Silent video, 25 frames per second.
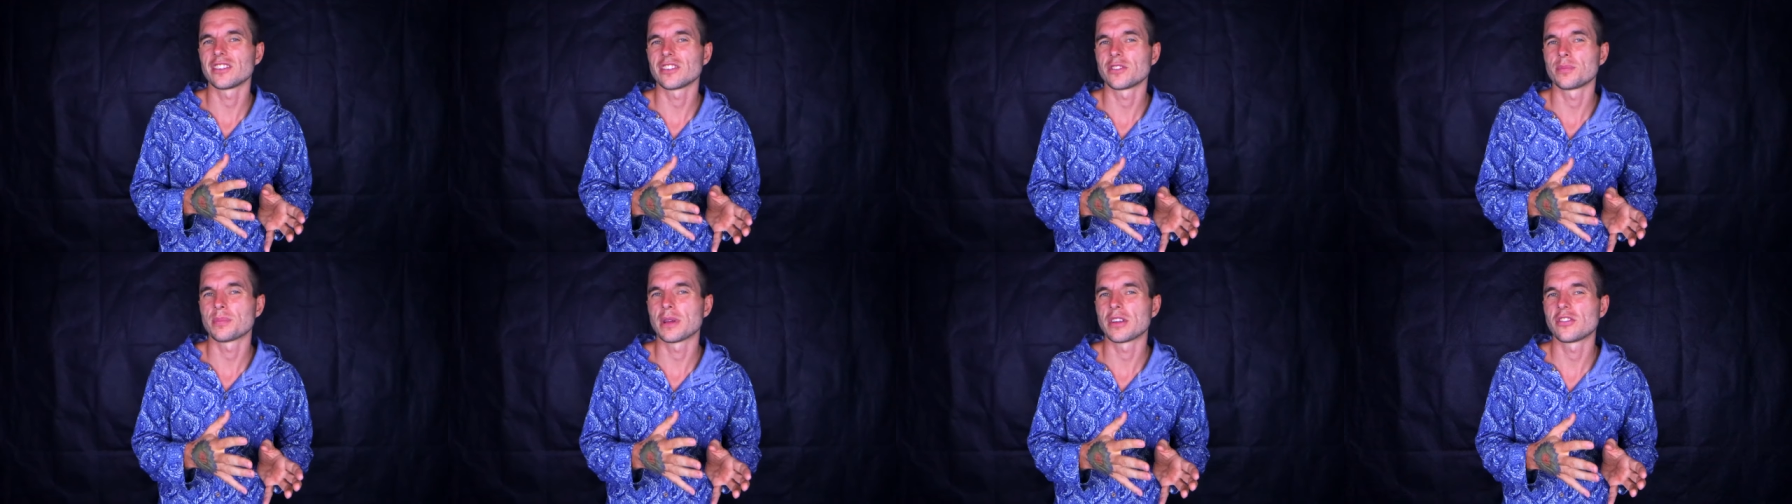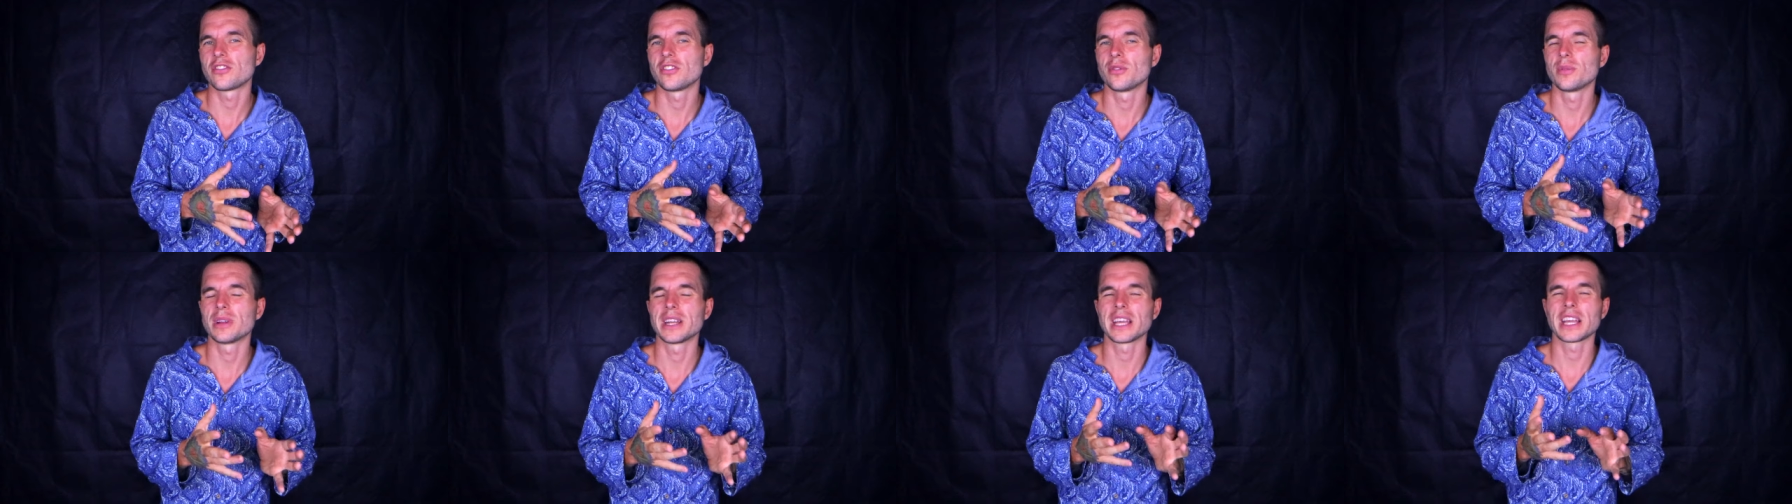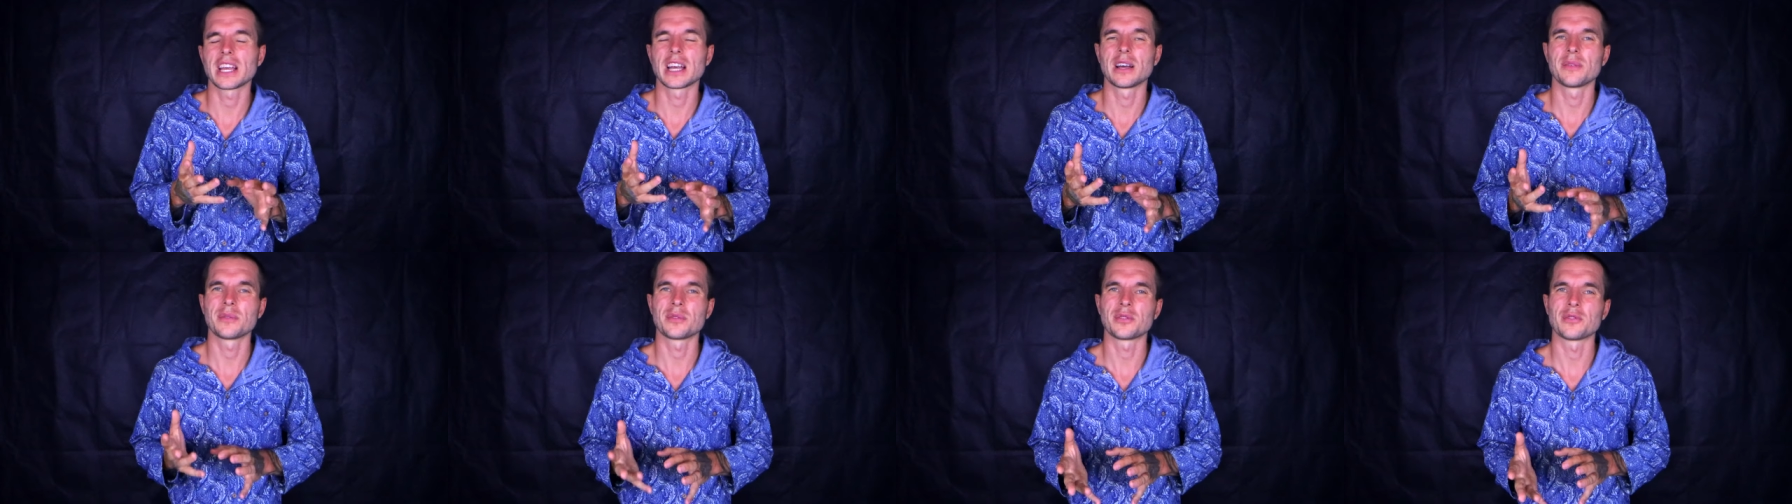especially when it
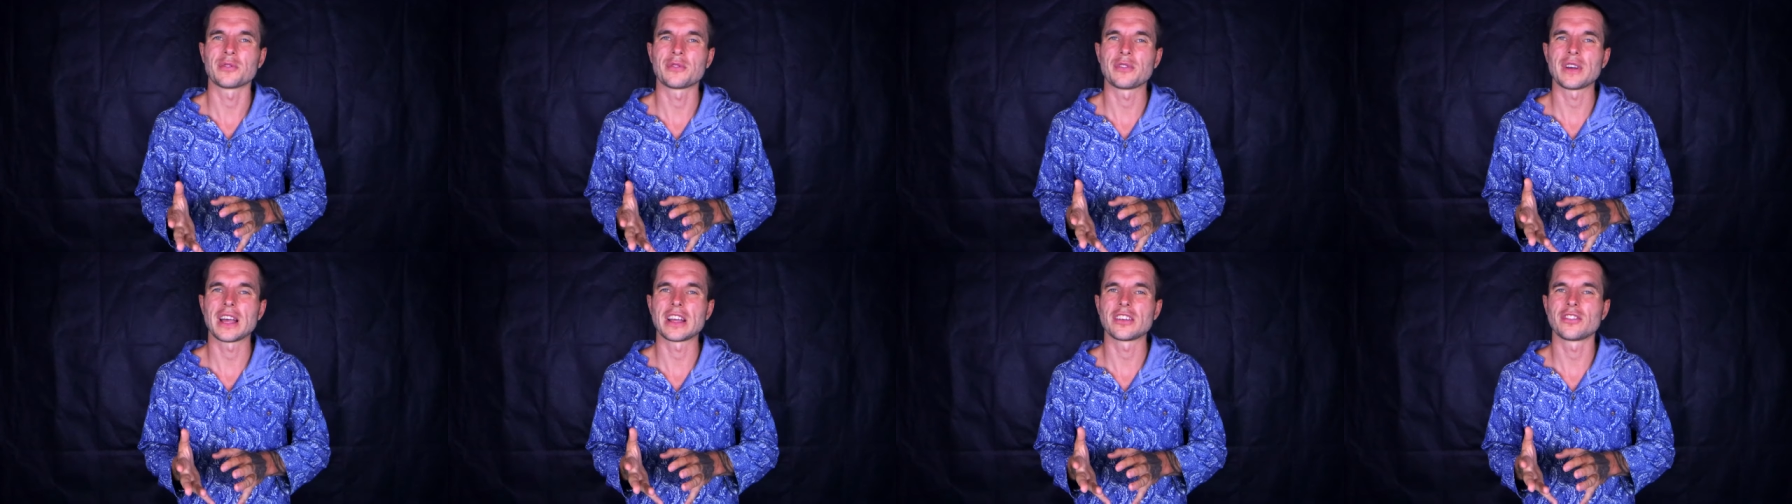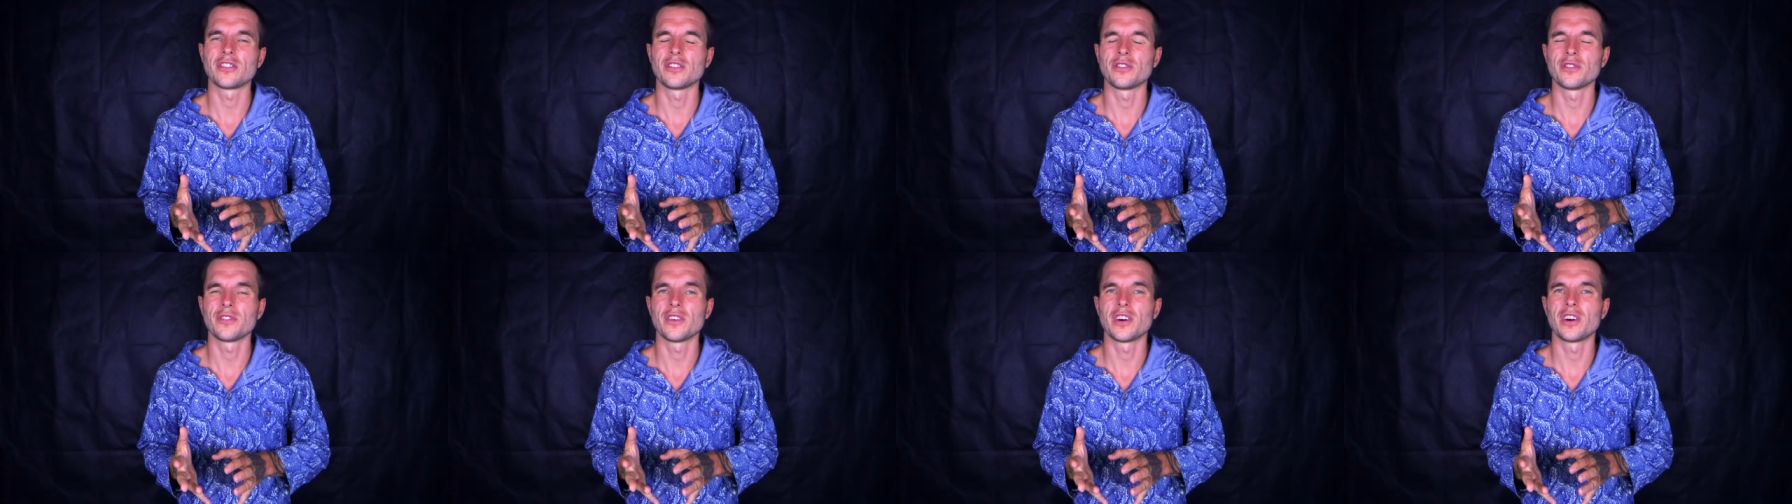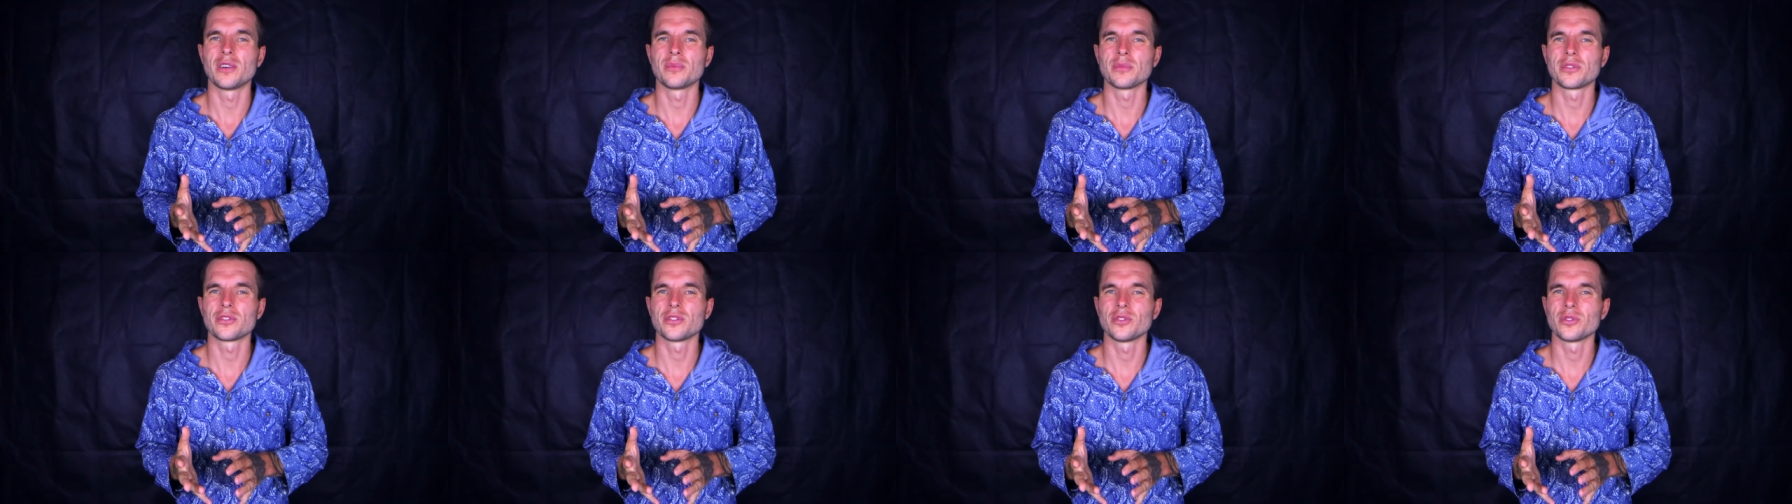comes from factory
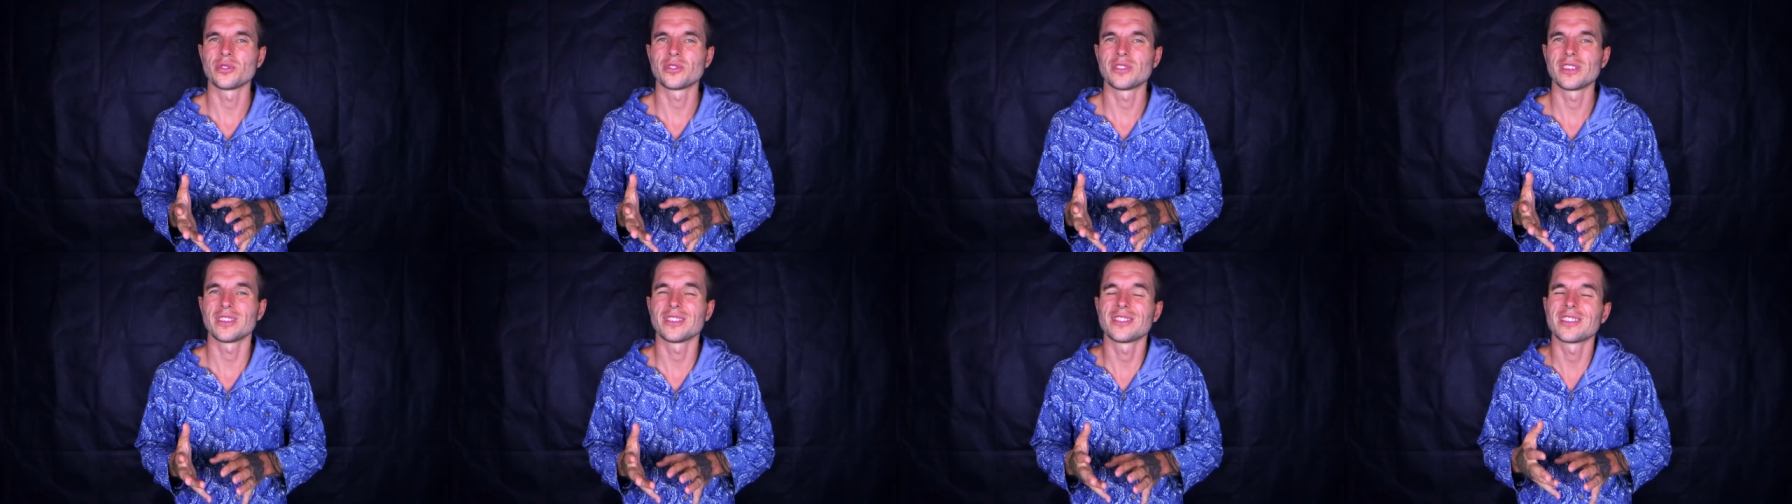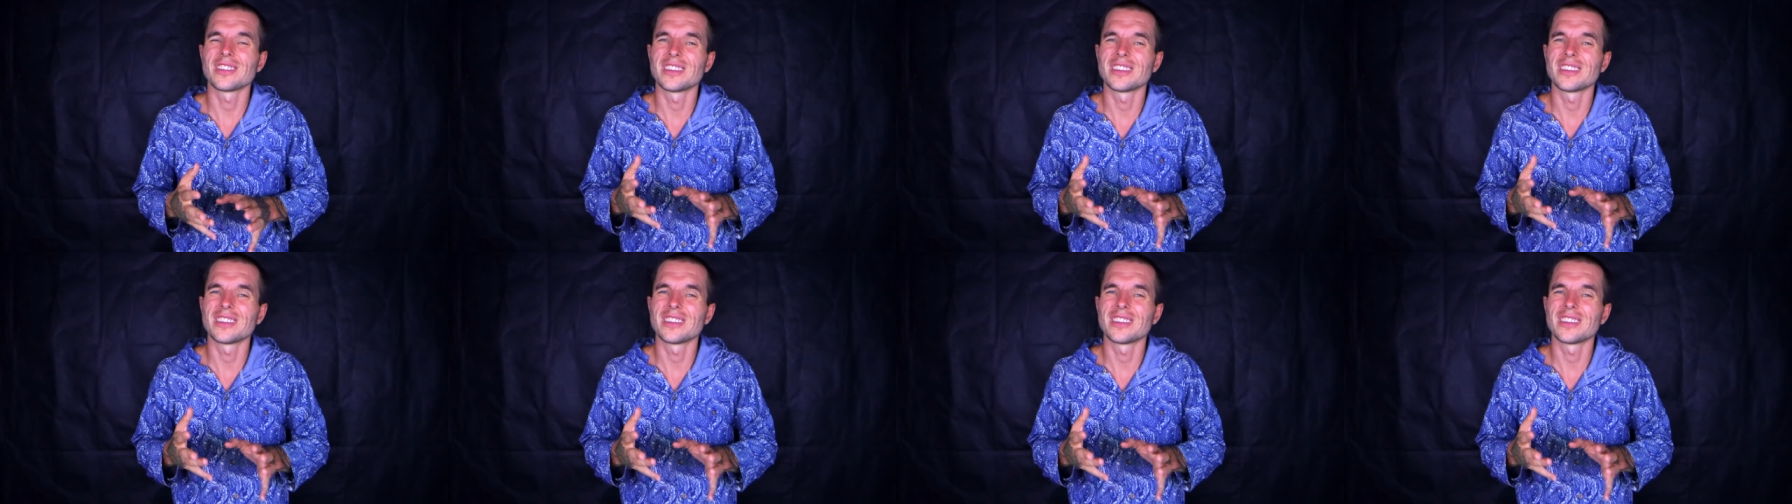farm sources.